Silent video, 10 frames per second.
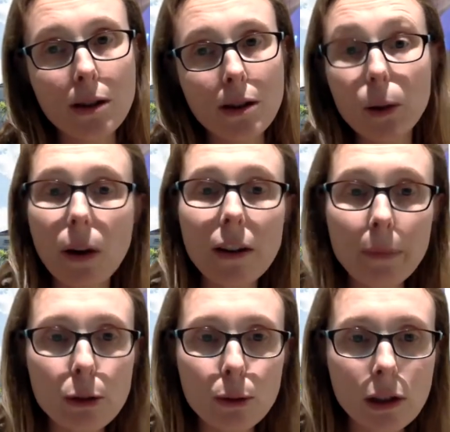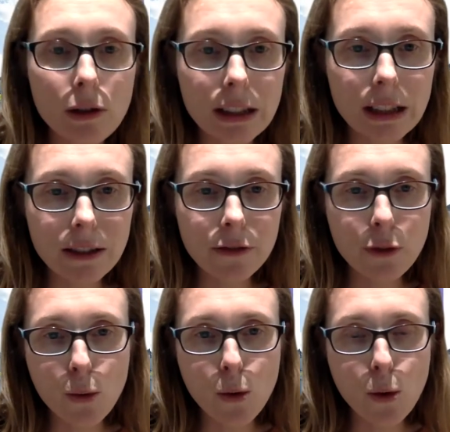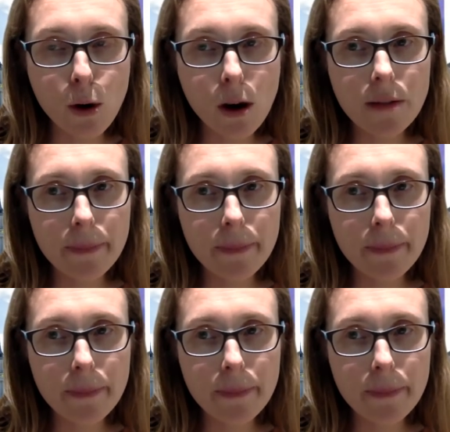so I've been an audiologist for